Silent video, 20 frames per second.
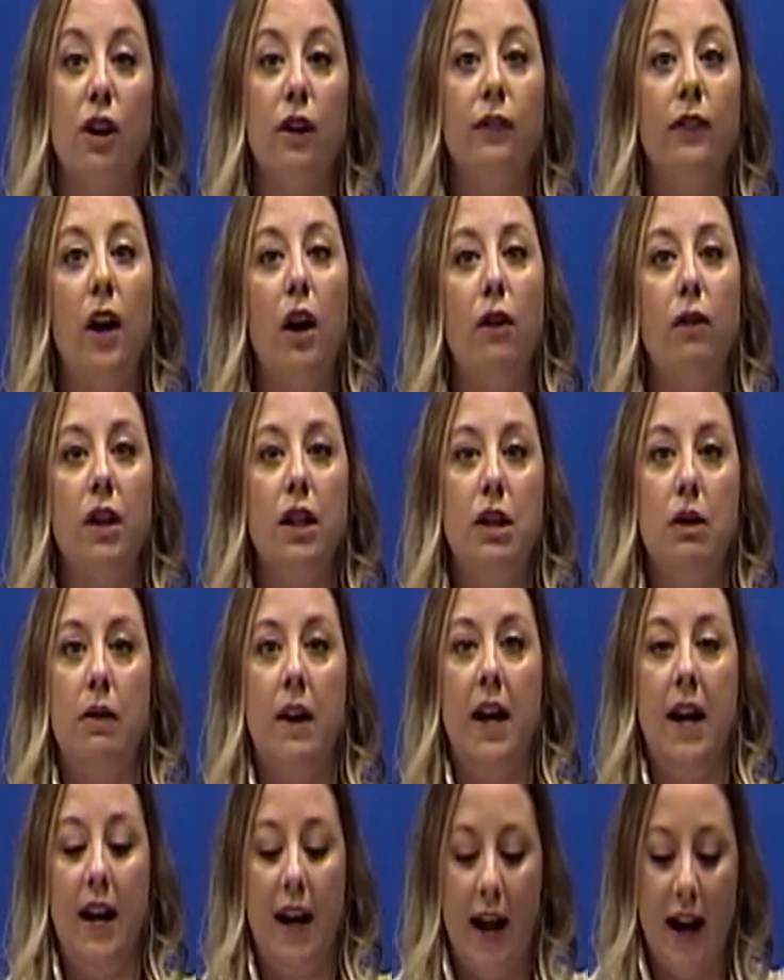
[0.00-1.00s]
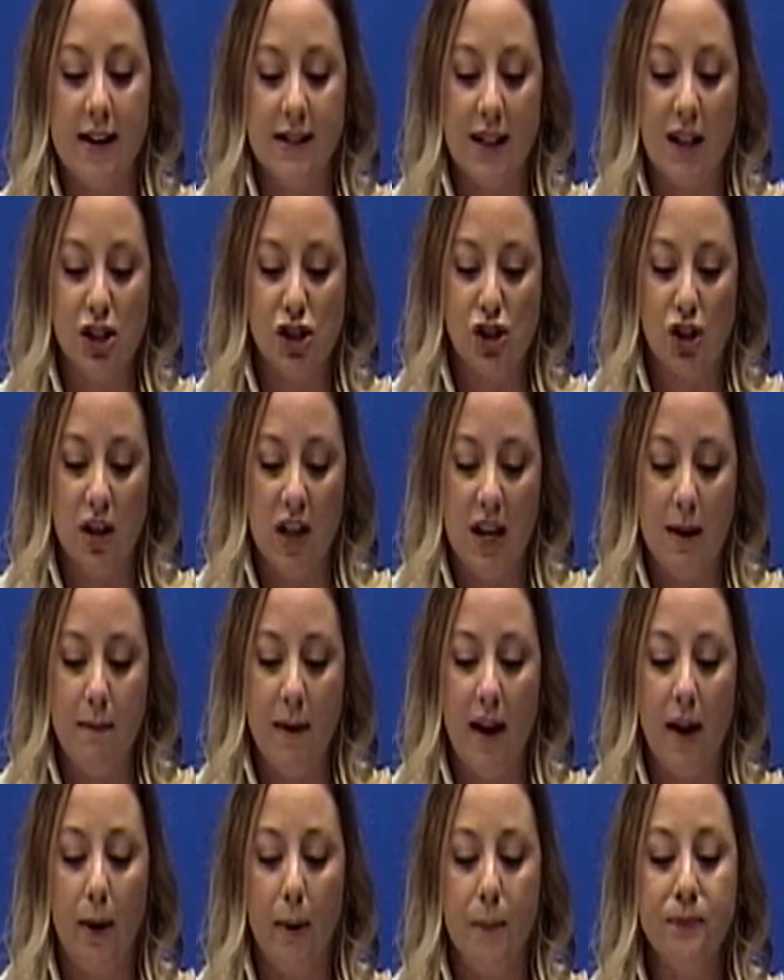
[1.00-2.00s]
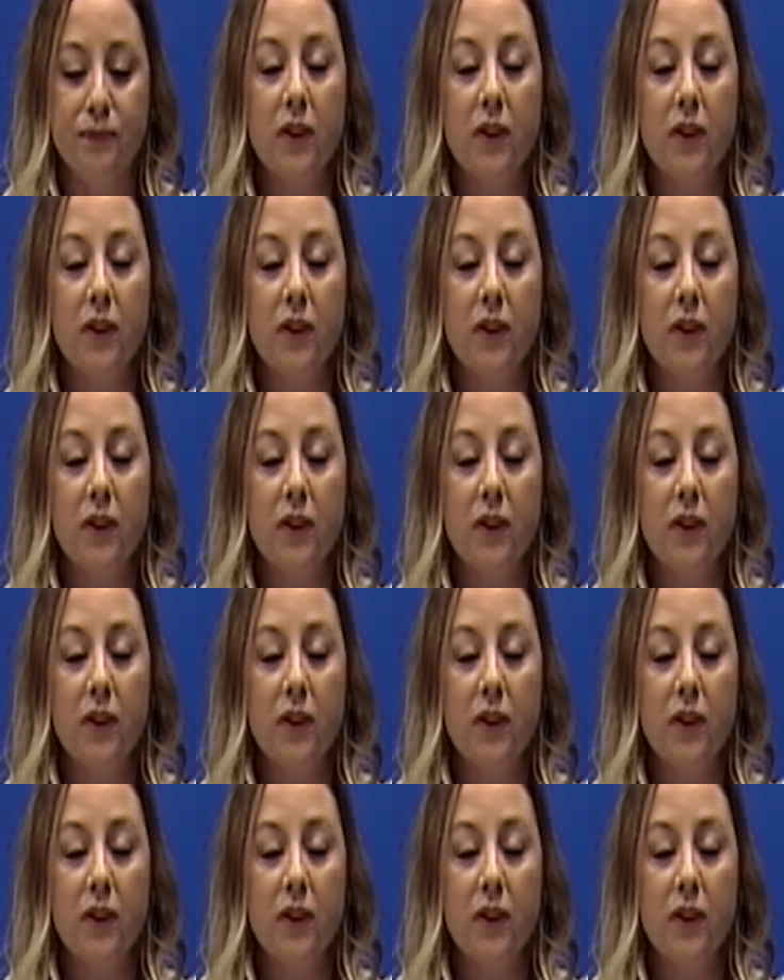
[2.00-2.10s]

phone and you can't access your email.